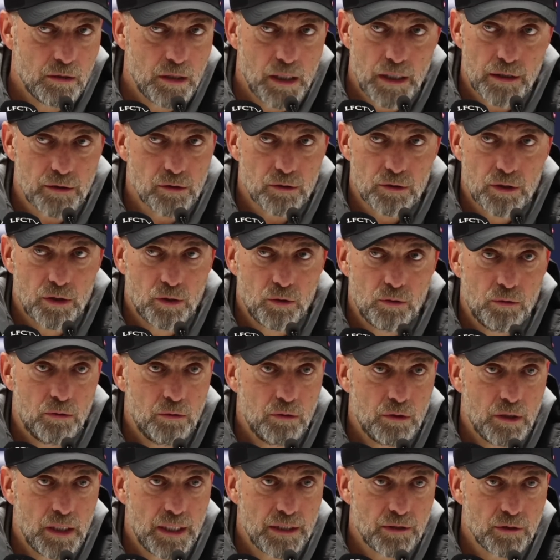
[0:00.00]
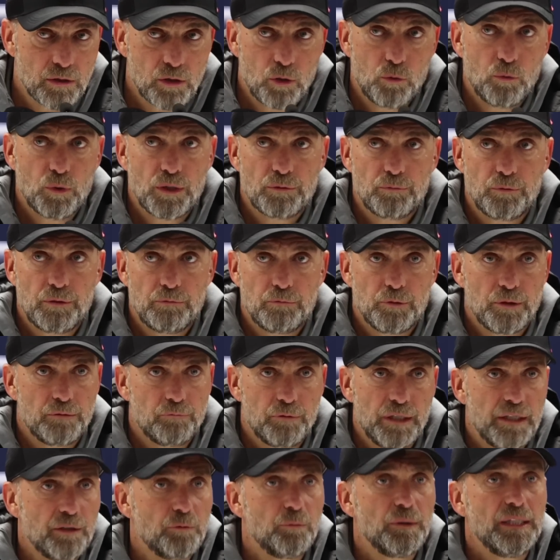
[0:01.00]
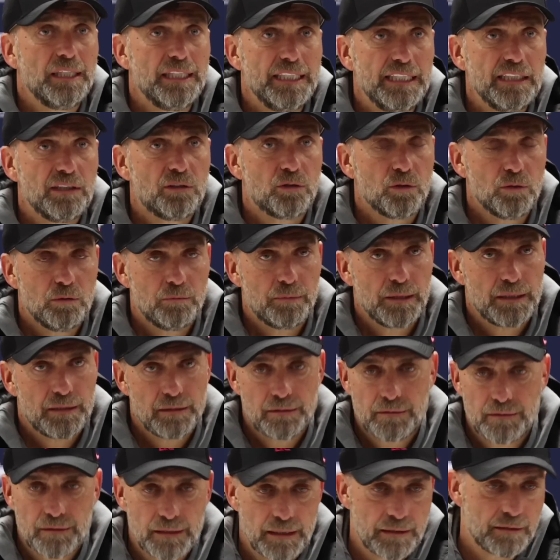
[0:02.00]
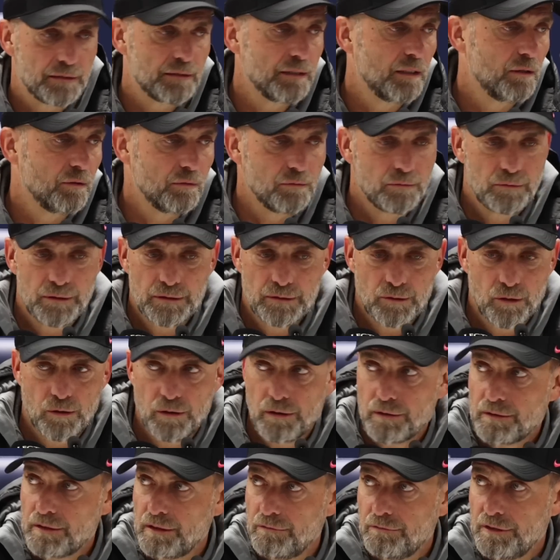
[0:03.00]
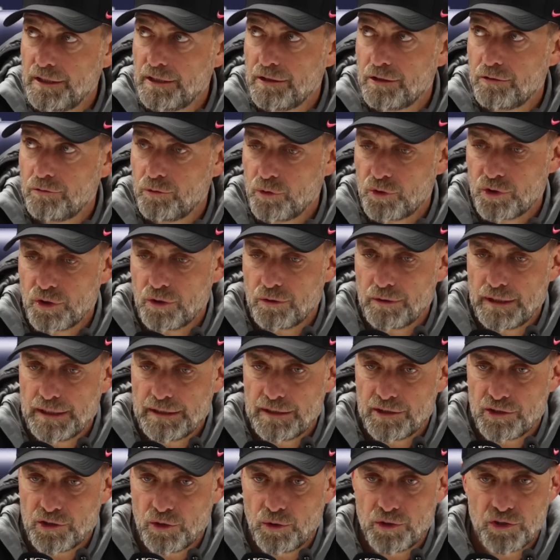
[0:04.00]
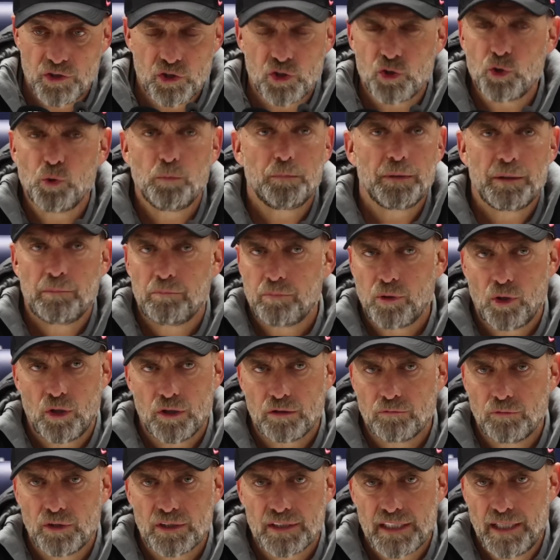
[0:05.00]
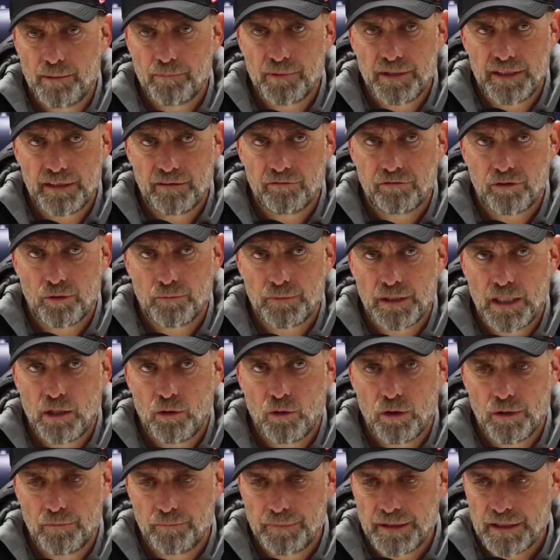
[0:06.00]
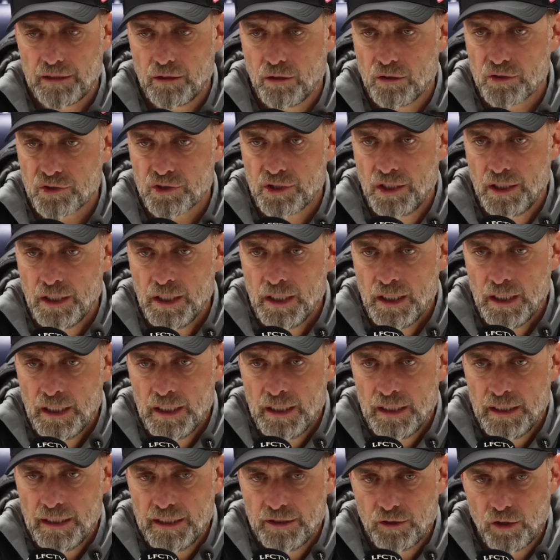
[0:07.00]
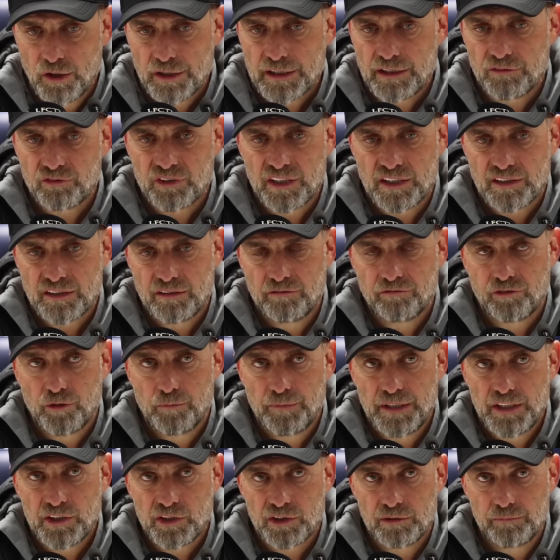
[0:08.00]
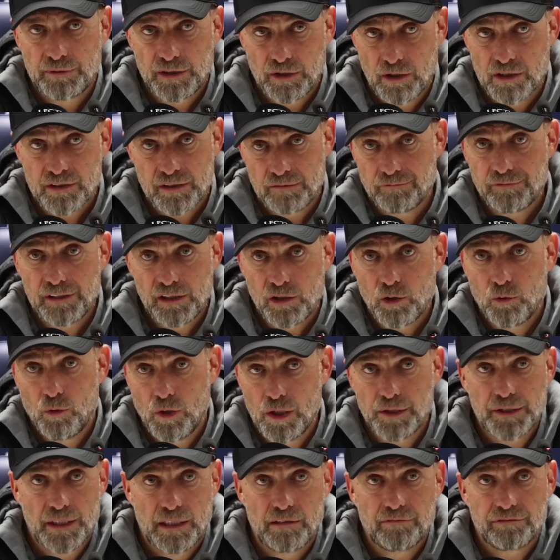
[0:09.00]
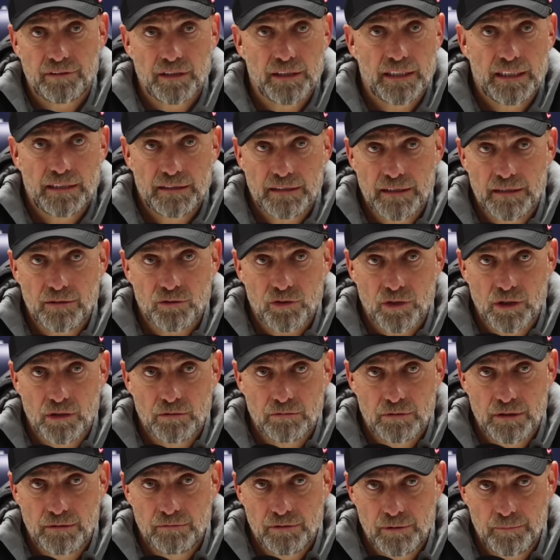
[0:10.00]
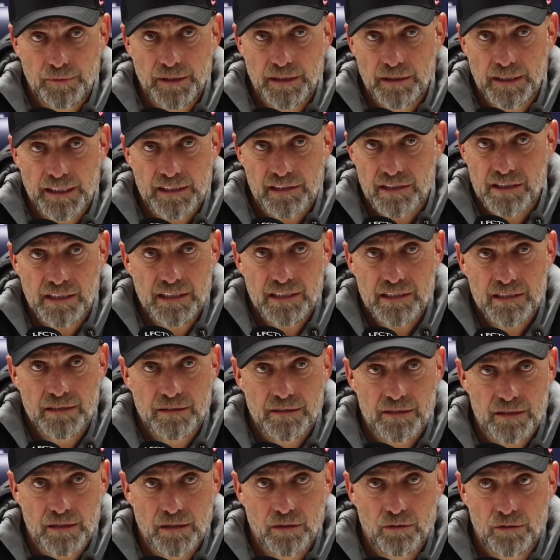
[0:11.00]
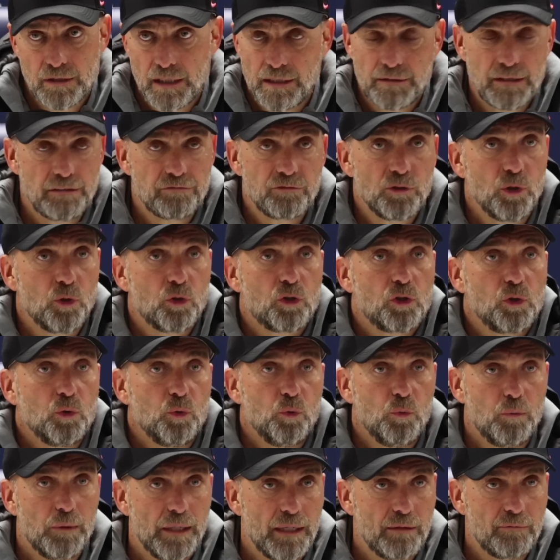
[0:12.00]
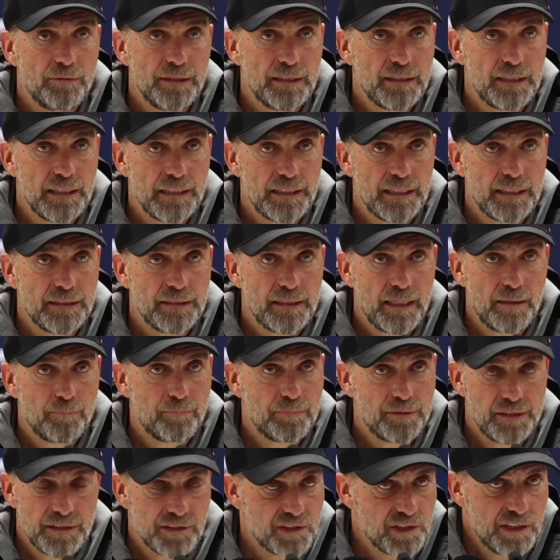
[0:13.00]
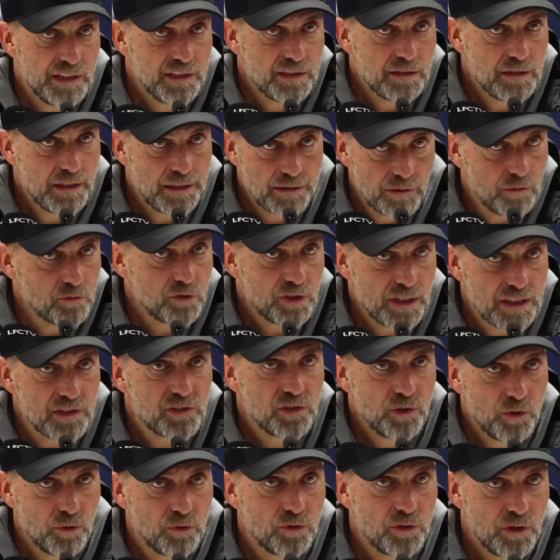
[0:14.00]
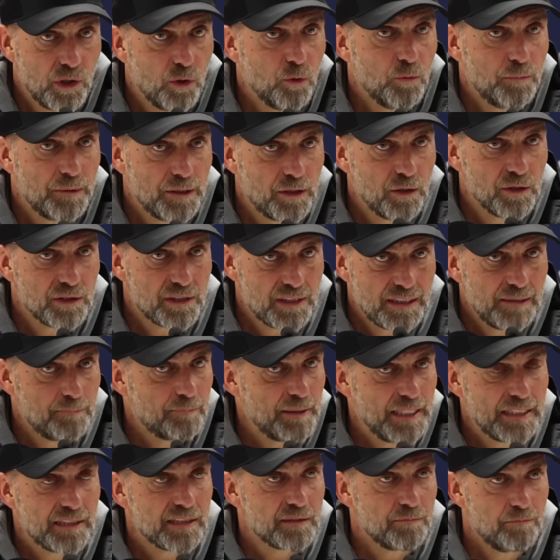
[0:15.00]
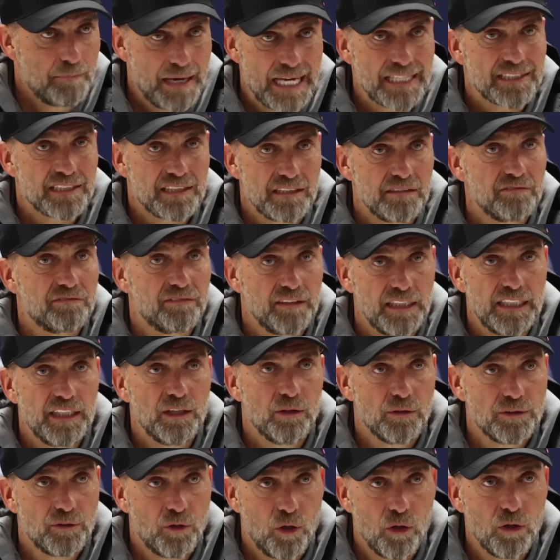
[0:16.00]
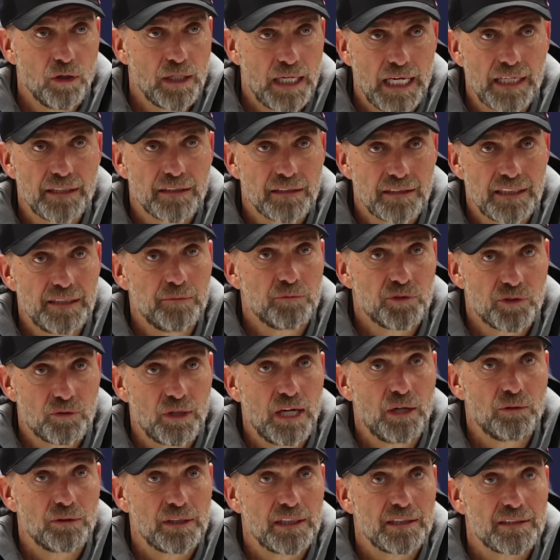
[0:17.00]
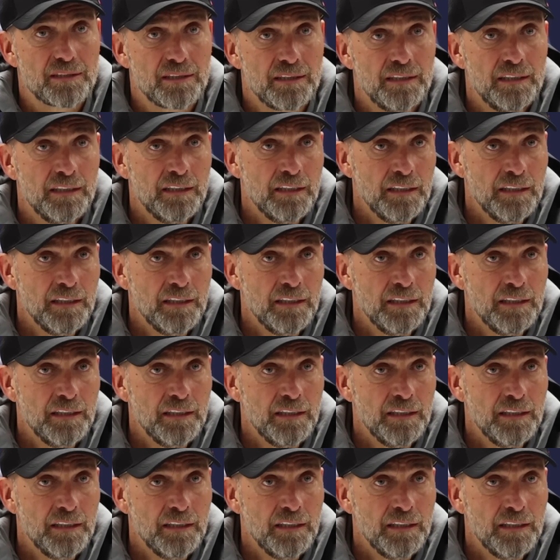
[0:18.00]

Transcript: I don't know where it will lead to, but it's said now in all TV interviews already. So it's super important what's happening from now on, because it all gives us information, because it will go on after that. So there will be a next season. So I have no clue where we can end up this season. I just don't know, because it depends massively on all other teams around us.